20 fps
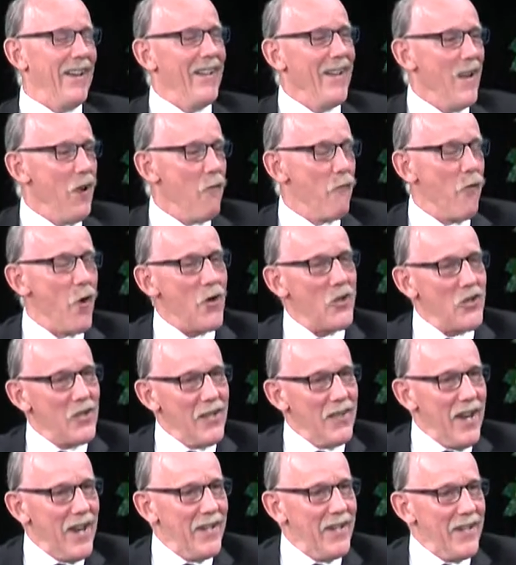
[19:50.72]

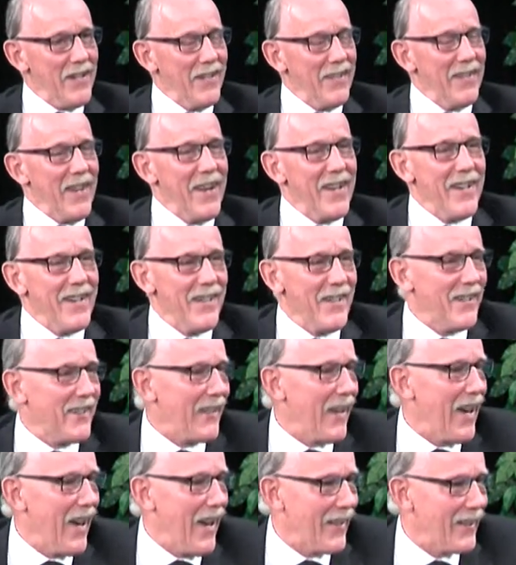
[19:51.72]
Fortunately, they didn't
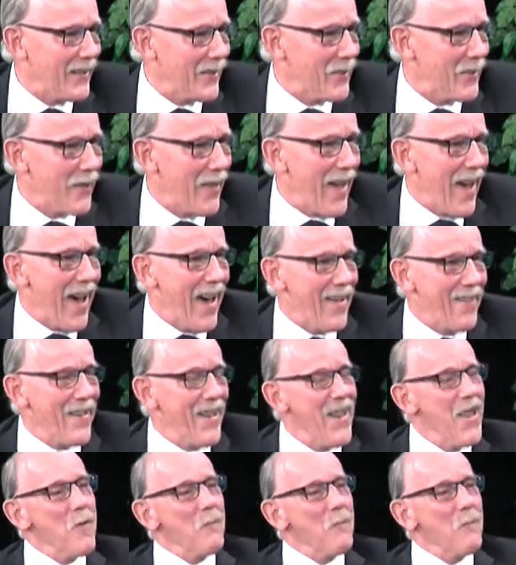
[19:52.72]
do that,